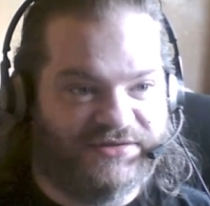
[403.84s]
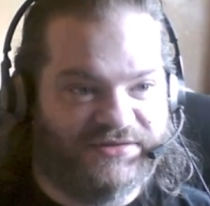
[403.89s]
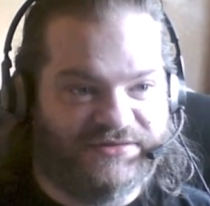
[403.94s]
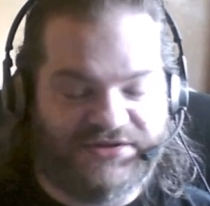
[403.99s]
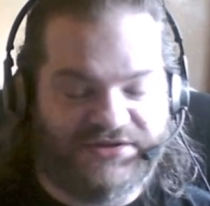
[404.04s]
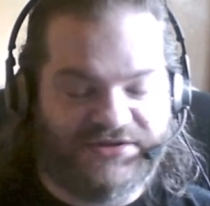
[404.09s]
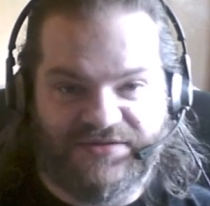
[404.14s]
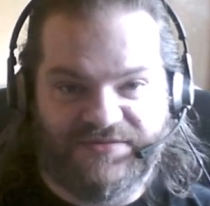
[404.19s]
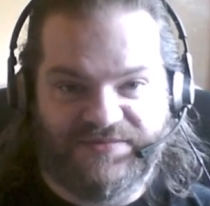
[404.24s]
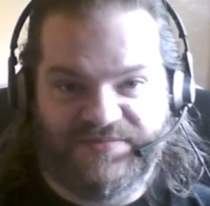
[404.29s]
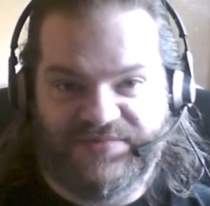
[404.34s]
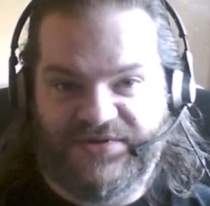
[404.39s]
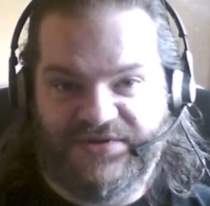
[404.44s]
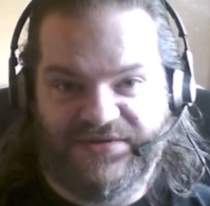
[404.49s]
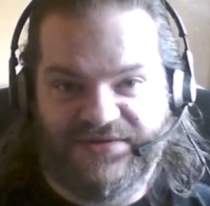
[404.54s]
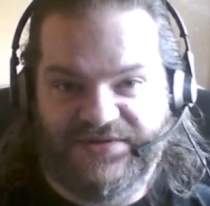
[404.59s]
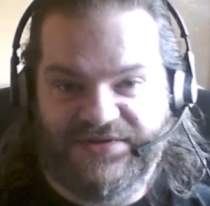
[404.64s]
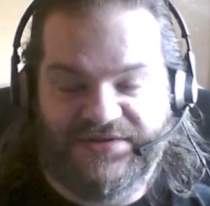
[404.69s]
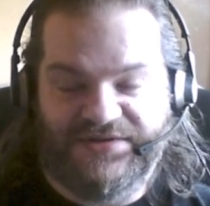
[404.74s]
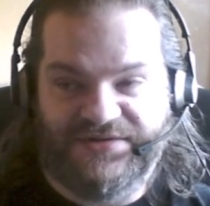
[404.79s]
television
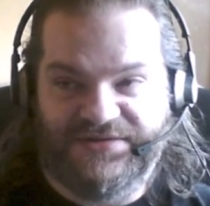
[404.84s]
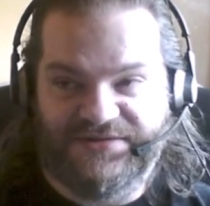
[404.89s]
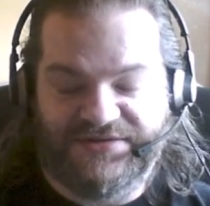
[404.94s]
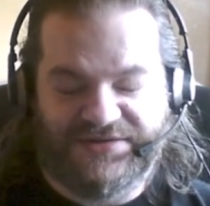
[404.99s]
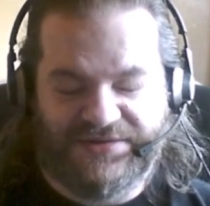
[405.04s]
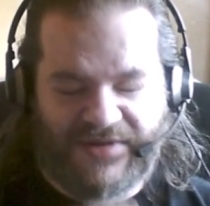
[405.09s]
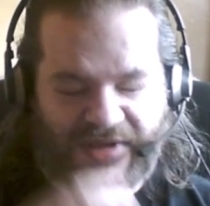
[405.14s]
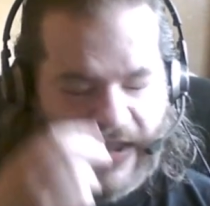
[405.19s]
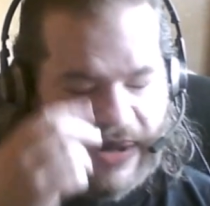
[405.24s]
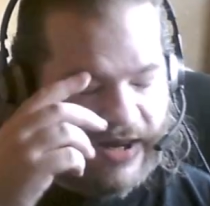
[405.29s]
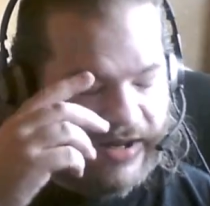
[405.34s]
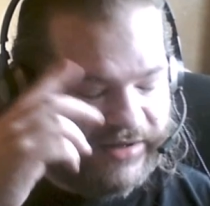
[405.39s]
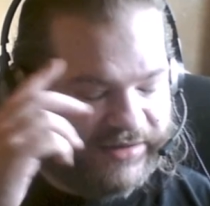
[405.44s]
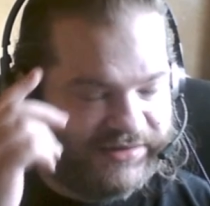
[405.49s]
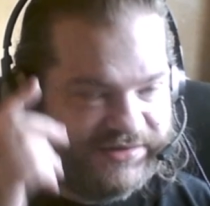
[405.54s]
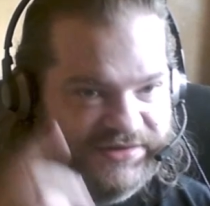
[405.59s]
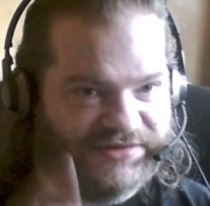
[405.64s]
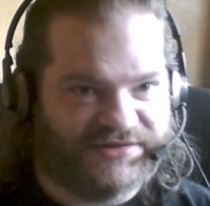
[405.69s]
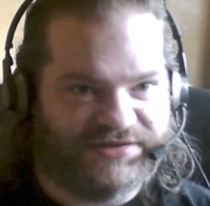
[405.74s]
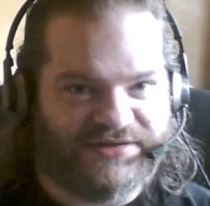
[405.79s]
programme.
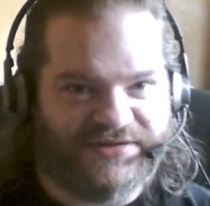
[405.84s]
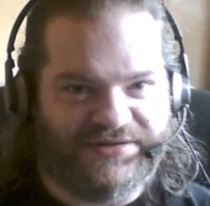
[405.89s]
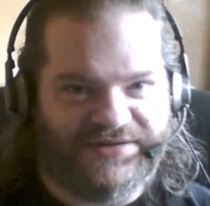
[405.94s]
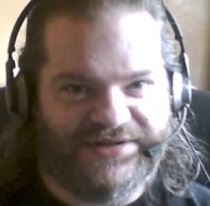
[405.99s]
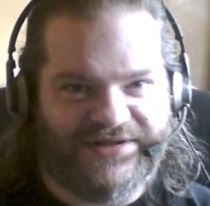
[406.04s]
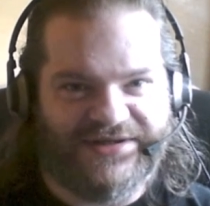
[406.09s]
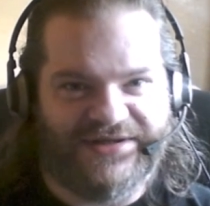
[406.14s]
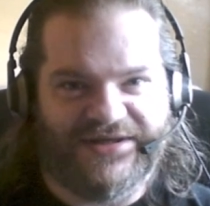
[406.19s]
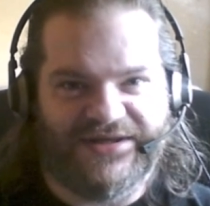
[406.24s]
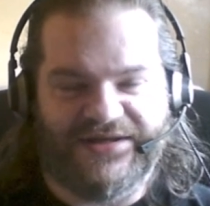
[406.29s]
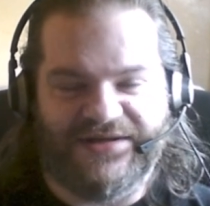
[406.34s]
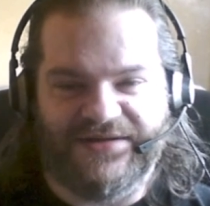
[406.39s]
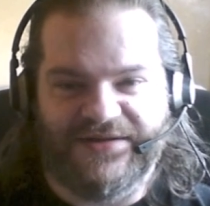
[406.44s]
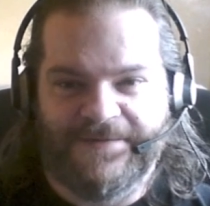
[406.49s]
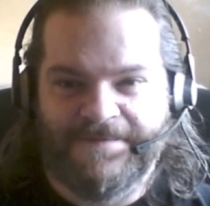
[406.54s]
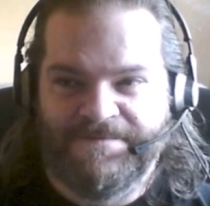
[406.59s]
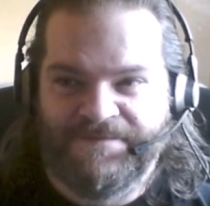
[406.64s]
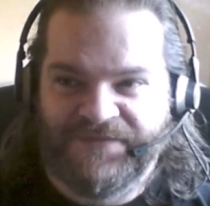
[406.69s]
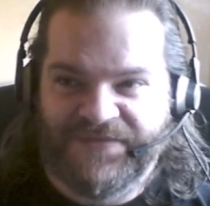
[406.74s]
Let's start that again.